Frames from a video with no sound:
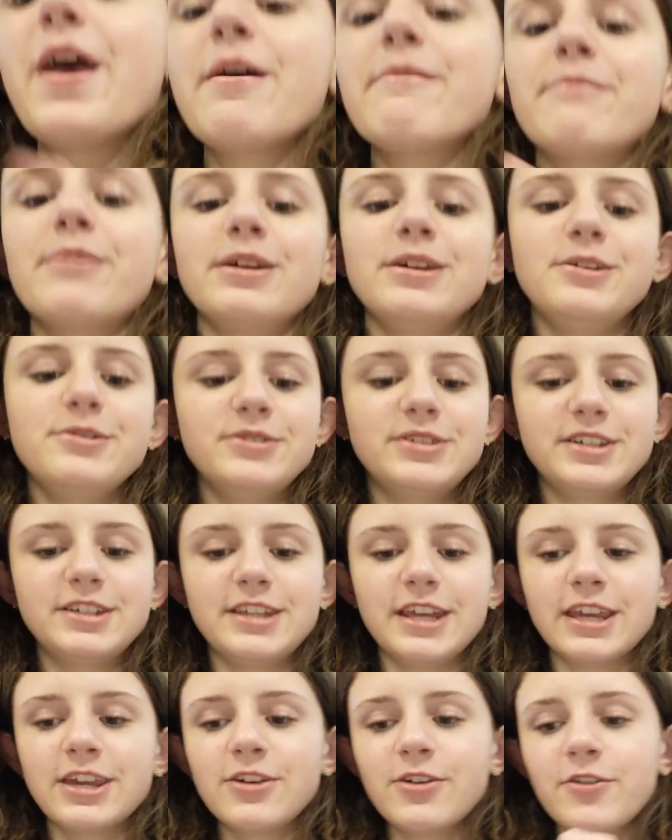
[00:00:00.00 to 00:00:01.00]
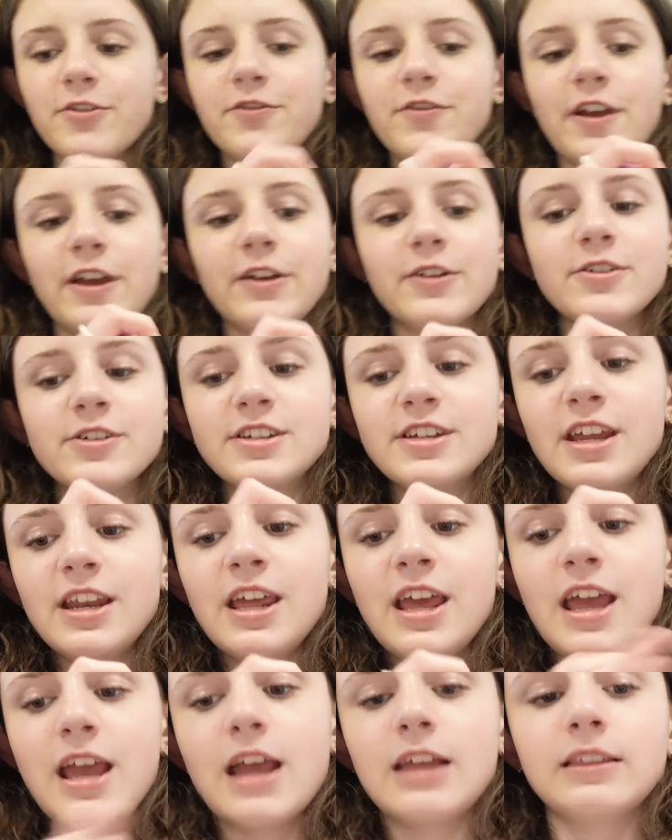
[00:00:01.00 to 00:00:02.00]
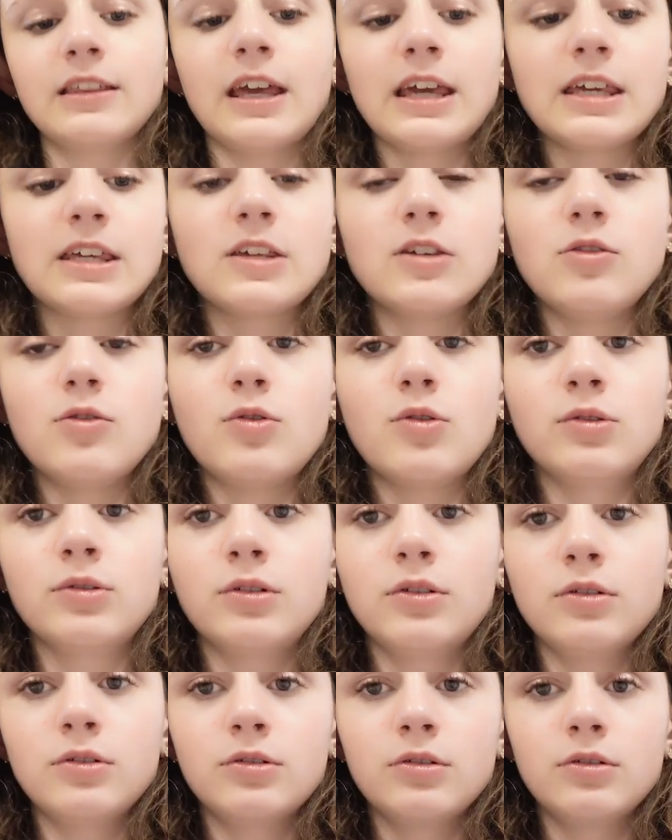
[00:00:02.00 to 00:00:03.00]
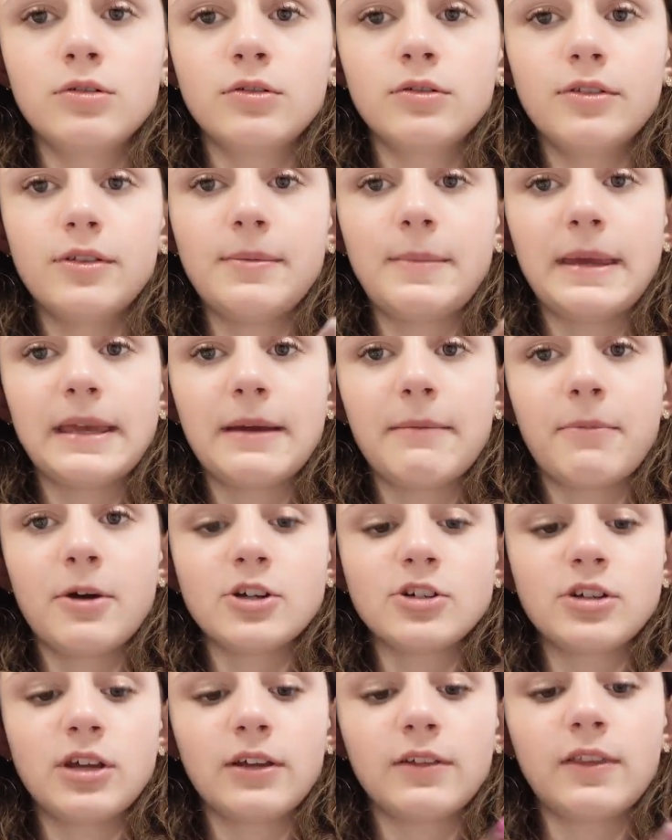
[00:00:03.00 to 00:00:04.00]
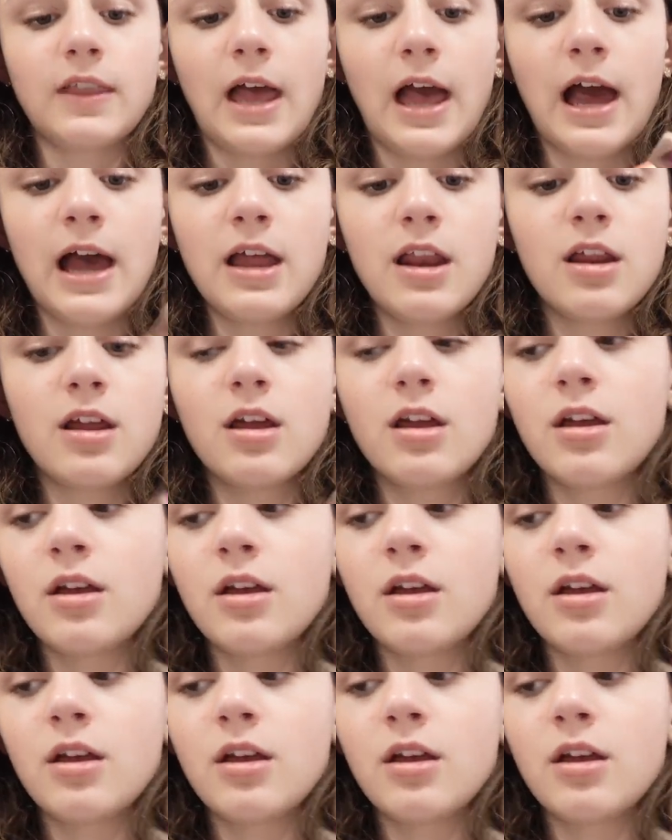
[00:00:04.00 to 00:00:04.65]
But you stick your fingers in it and like you, the makeup brush like that.